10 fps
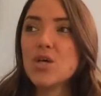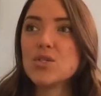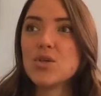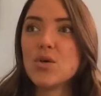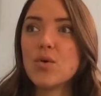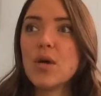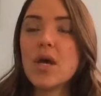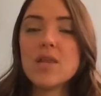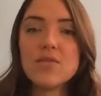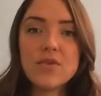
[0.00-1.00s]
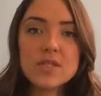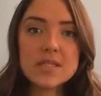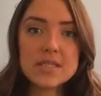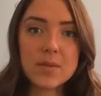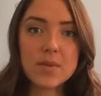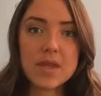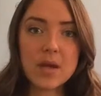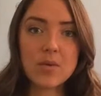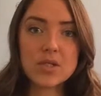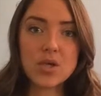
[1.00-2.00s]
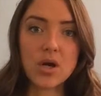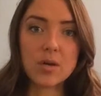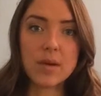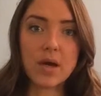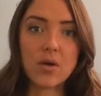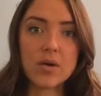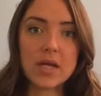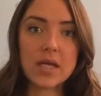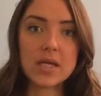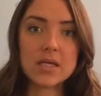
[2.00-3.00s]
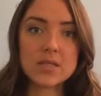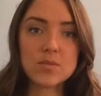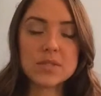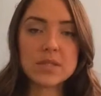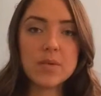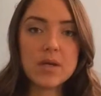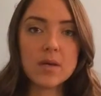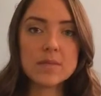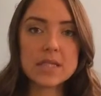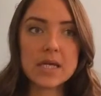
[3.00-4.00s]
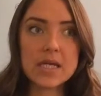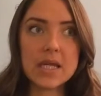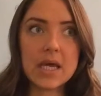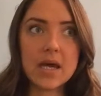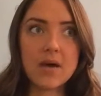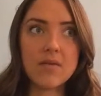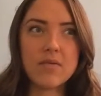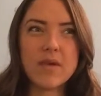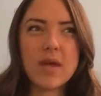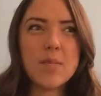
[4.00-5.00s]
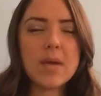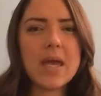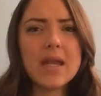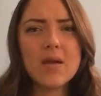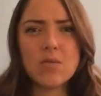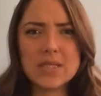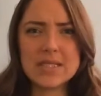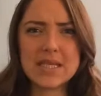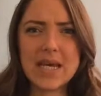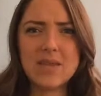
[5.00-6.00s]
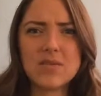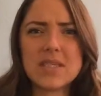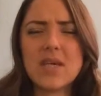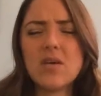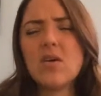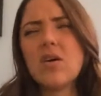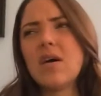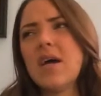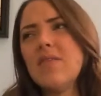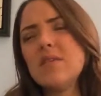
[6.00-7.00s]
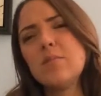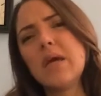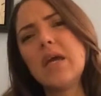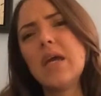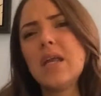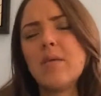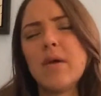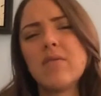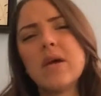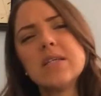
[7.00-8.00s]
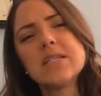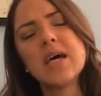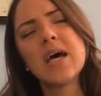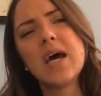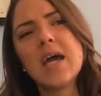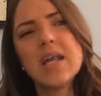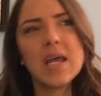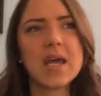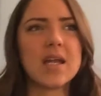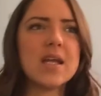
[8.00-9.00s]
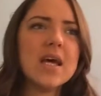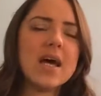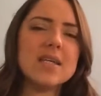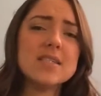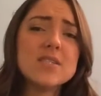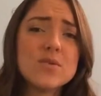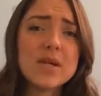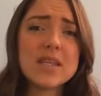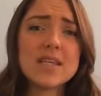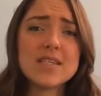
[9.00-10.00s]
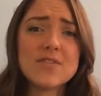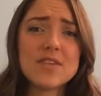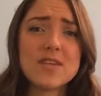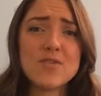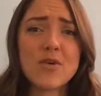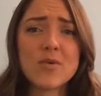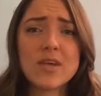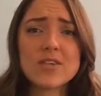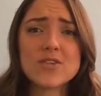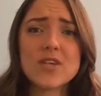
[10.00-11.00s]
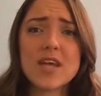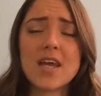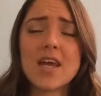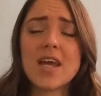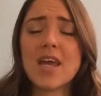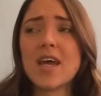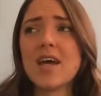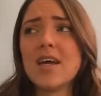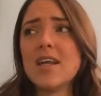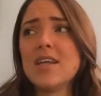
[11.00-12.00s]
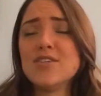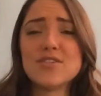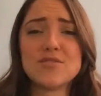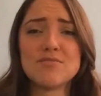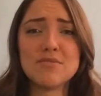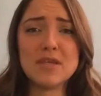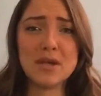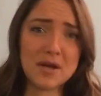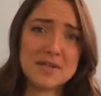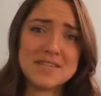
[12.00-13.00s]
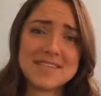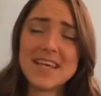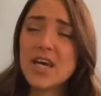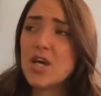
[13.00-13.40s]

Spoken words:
So the first example that I want to talk about is when somebody comes in and they have pain on one side. They'll say, oh, I have this pain on my right side and I didn't do anything different than normal yesterday and it just really hurts.